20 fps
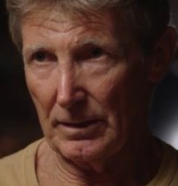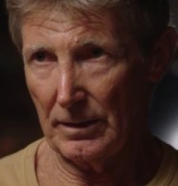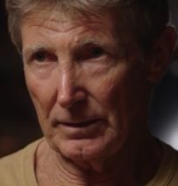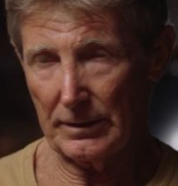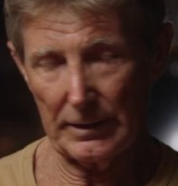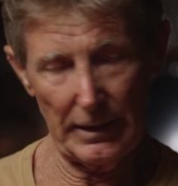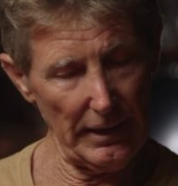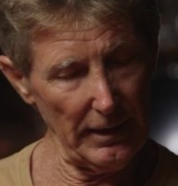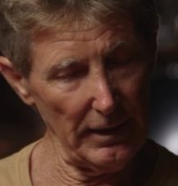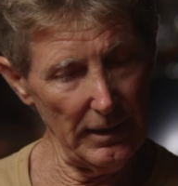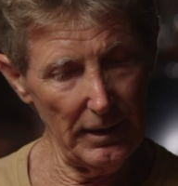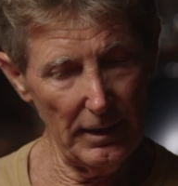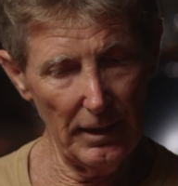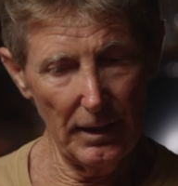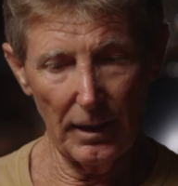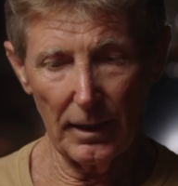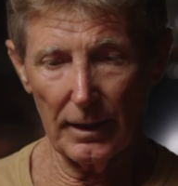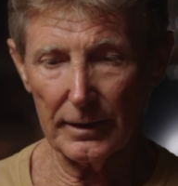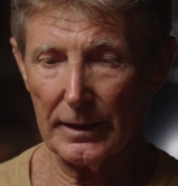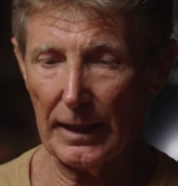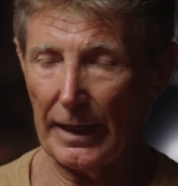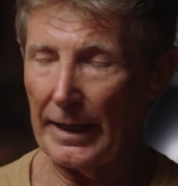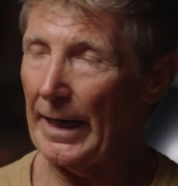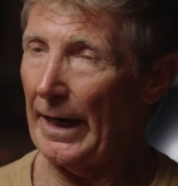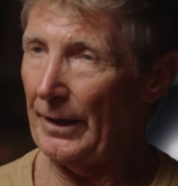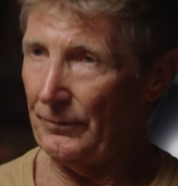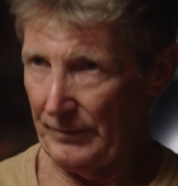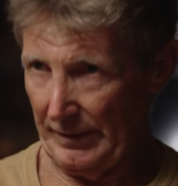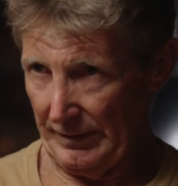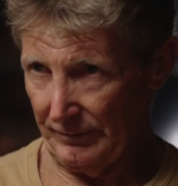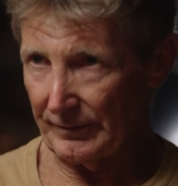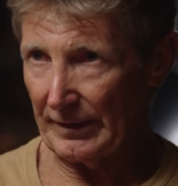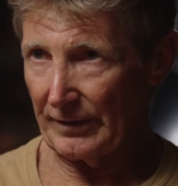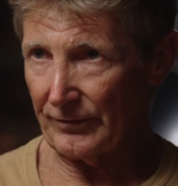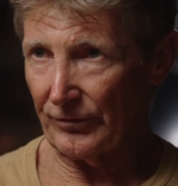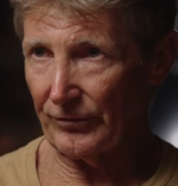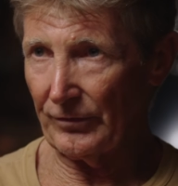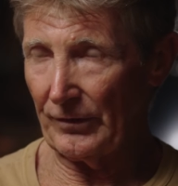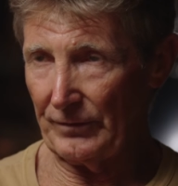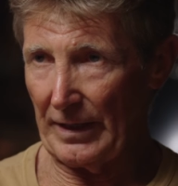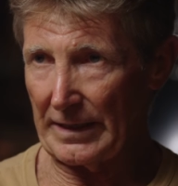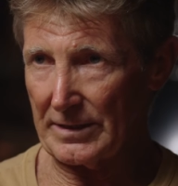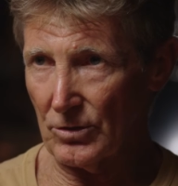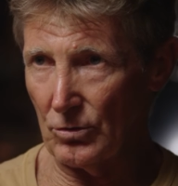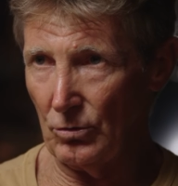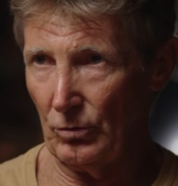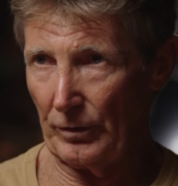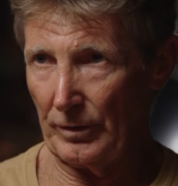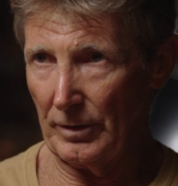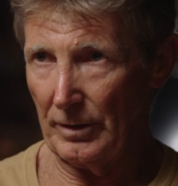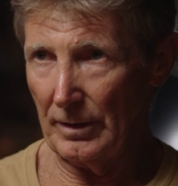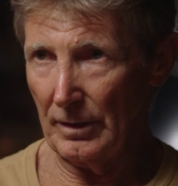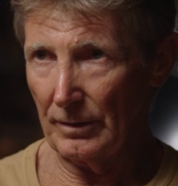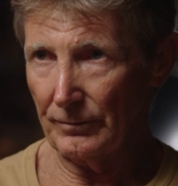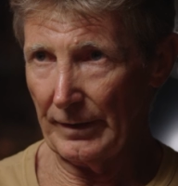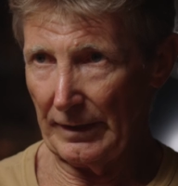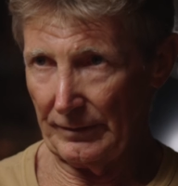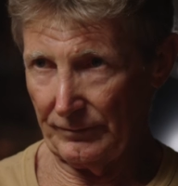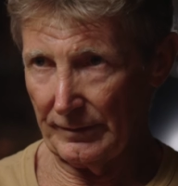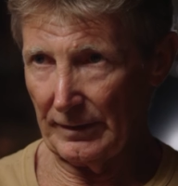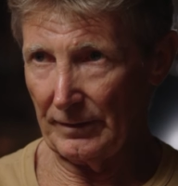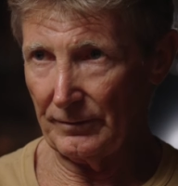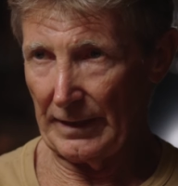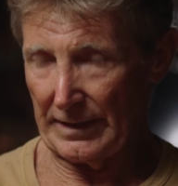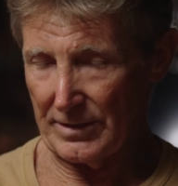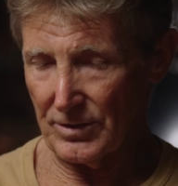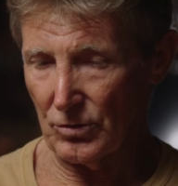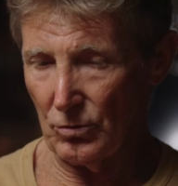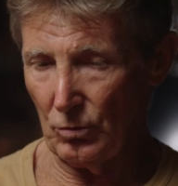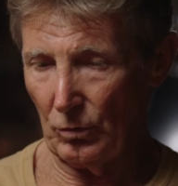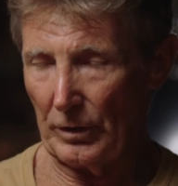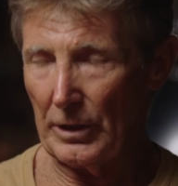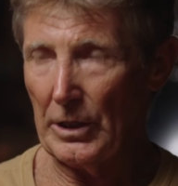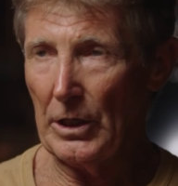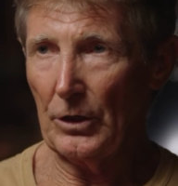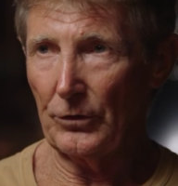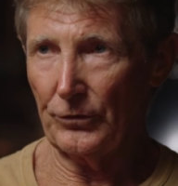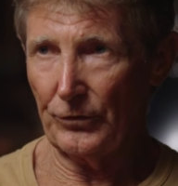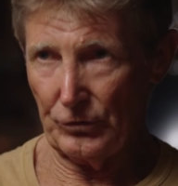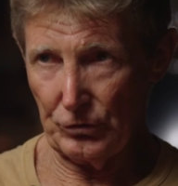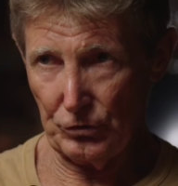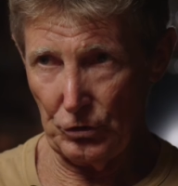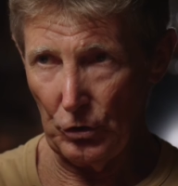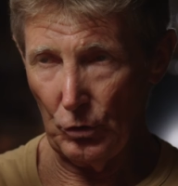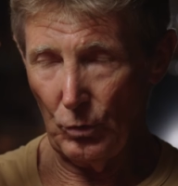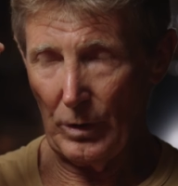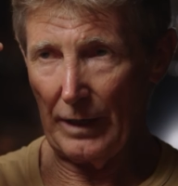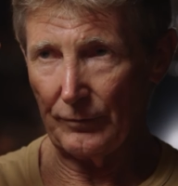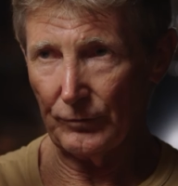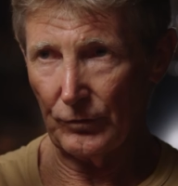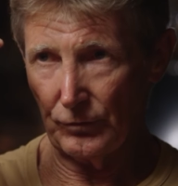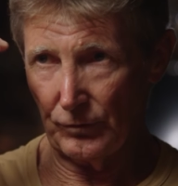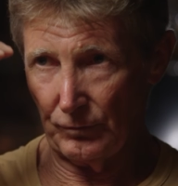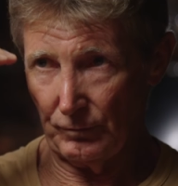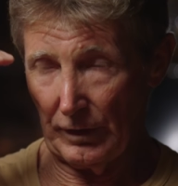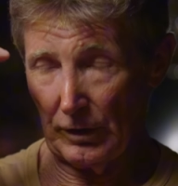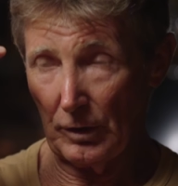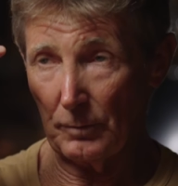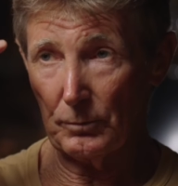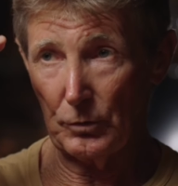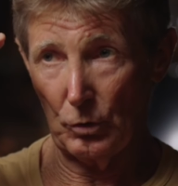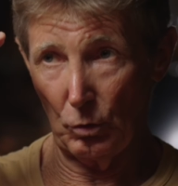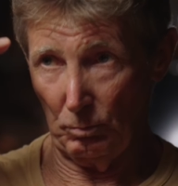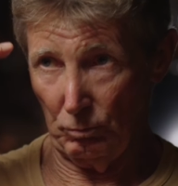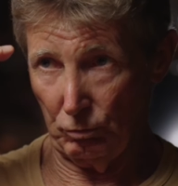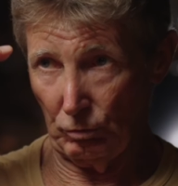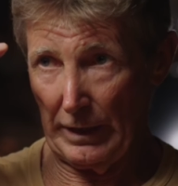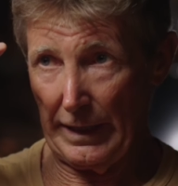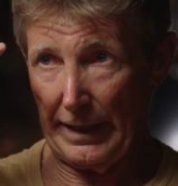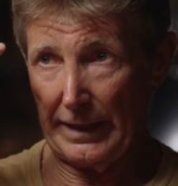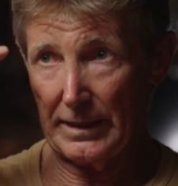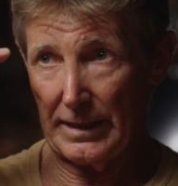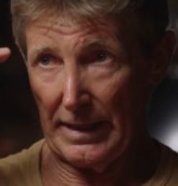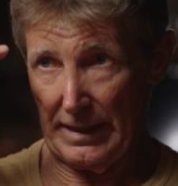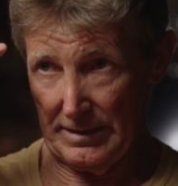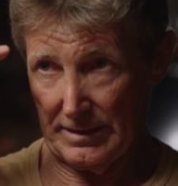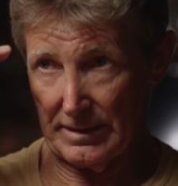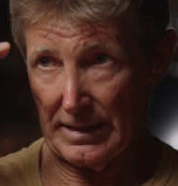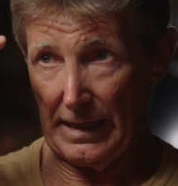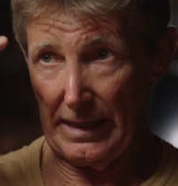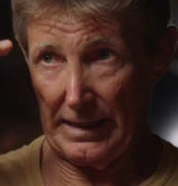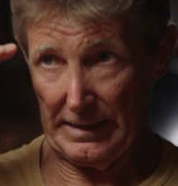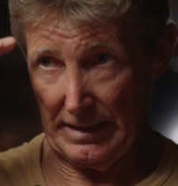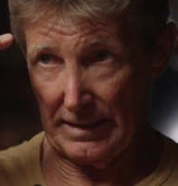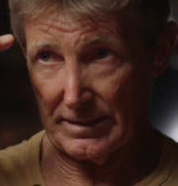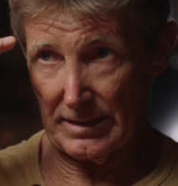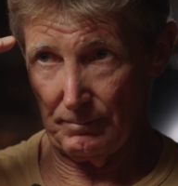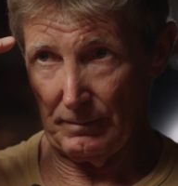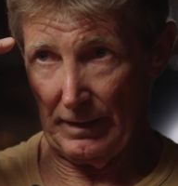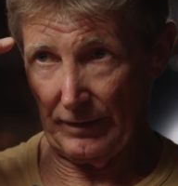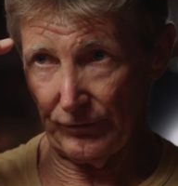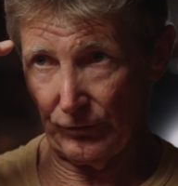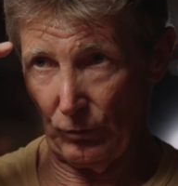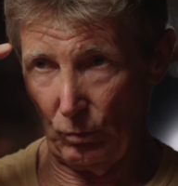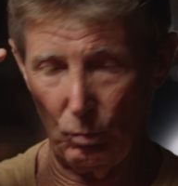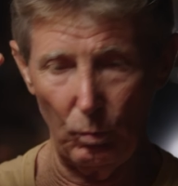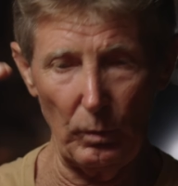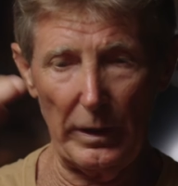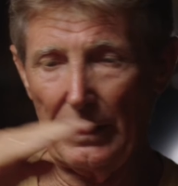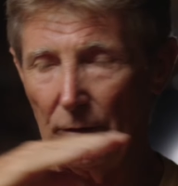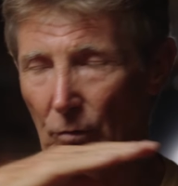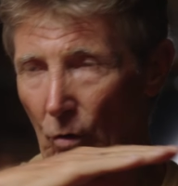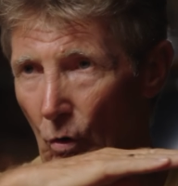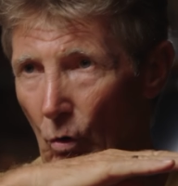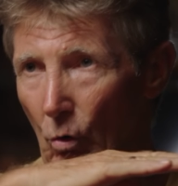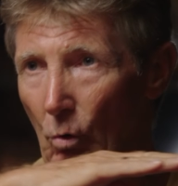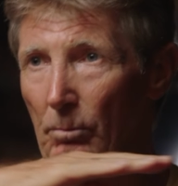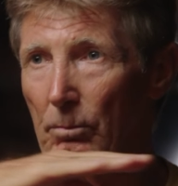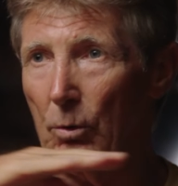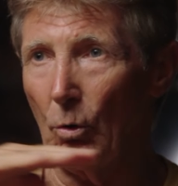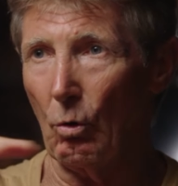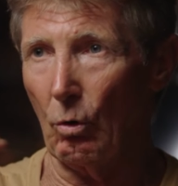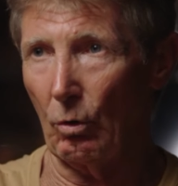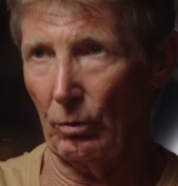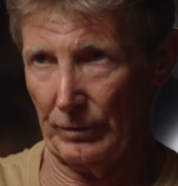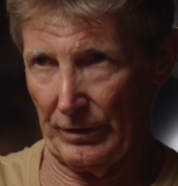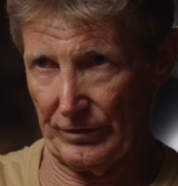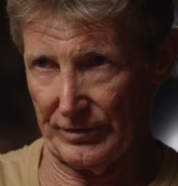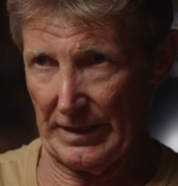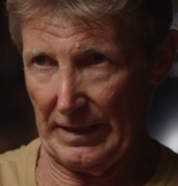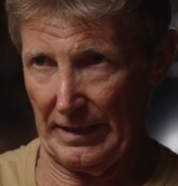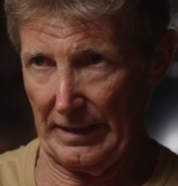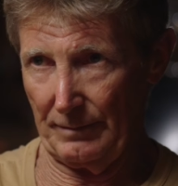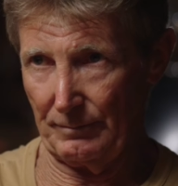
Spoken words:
Yeah. Okay, and that's good. That's good. So you have to develop your brain as a muscle. We're all born the same.